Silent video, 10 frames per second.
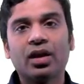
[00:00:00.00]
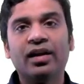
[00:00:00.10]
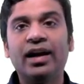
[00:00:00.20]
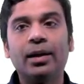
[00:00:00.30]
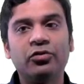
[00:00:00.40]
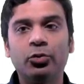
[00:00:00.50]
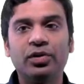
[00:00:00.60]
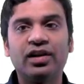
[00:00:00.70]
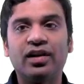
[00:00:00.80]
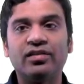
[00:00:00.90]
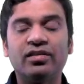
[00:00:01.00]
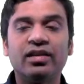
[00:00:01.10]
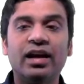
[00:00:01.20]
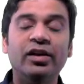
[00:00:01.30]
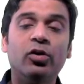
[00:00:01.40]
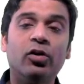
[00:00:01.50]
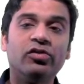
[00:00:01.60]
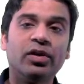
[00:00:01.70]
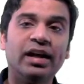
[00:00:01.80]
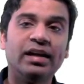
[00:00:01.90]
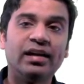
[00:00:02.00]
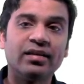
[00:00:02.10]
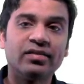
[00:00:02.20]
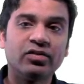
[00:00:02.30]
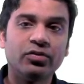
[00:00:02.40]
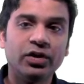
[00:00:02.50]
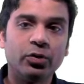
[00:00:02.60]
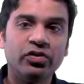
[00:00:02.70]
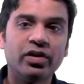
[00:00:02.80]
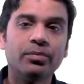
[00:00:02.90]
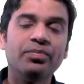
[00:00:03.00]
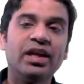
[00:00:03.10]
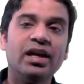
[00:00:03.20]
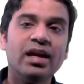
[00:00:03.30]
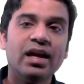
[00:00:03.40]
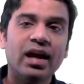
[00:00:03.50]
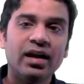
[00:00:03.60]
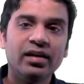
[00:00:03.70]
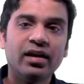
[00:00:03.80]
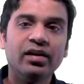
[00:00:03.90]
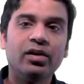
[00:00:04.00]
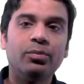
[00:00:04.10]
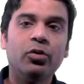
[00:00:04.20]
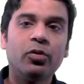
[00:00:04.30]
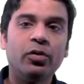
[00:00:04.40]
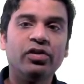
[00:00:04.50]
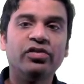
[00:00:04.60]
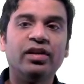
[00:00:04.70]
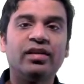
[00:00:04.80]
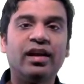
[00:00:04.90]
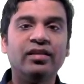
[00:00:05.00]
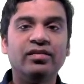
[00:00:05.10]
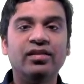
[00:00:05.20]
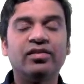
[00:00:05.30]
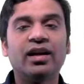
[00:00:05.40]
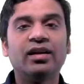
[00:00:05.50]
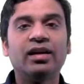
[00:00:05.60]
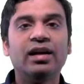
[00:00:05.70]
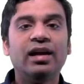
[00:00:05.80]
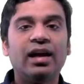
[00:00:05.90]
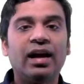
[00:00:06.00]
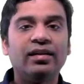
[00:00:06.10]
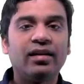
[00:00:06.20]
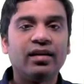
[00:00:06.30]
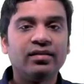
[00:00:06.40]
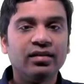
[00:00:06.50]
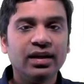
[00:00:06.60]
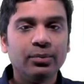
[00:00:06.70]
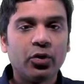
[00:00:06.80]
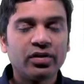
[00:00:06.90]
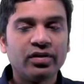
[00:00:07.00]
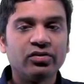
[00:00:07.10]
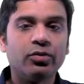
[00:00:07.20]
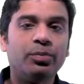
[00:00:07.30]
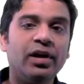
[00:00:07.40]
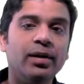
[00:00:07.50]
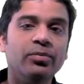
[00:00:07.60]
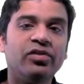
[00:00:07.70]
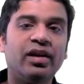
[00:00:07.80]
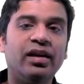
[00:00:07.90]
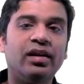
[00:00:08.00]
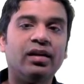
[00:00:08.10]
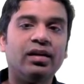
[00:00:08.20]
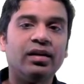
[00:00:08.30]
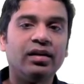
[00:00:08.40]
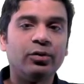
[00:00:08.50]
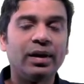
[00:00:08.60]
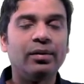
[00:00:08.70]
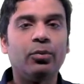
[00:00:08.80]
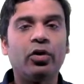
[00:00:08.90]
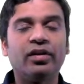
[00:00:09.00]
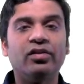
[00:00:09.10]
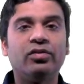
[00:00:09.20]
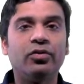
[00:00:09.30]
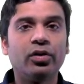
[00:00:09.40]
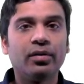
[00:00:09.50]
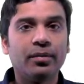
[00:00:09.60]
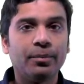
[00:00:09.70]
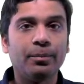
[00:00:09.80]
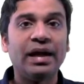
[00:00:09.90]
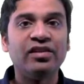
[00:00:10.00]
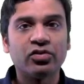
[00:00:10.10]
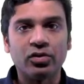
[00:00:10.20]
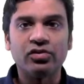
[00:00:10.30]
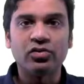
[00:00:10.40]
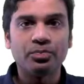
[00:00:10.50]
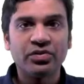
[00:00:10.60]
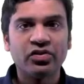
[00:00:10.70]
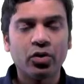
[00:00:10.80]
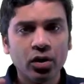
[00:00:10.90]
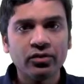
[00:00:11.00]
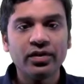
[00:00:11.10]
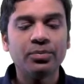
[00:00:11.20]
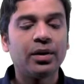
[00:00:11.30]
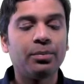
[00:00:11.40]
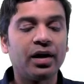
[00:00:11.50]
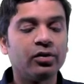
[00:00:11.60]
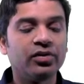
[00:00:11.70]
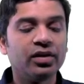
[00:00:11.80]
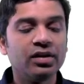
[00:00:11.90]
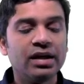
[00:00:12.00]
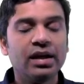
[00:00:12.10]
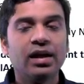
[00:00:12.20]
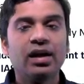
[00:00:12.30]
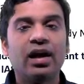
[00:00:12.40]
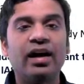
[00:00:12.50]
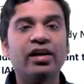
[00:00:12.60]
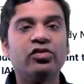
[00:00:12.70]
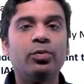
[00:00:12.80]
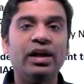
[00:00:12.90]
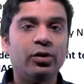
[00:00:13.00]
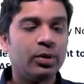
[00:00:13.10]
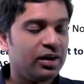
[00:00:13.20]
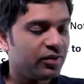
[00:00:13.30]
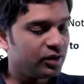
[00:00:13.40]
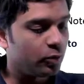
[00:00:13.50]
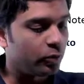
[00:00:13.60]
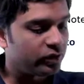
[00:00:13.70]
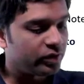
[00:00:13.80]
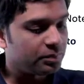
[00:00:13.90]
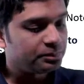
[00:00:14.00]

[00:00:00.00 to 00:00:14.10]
Gradeup Super classes. And you'll also get classes of Yojana, India Yearbook, Kurukshetra and CSAT, and there are 30 mock tests for prelims and 12 mock tests for mains also. So all of them, they're part of the IAS 2021 course.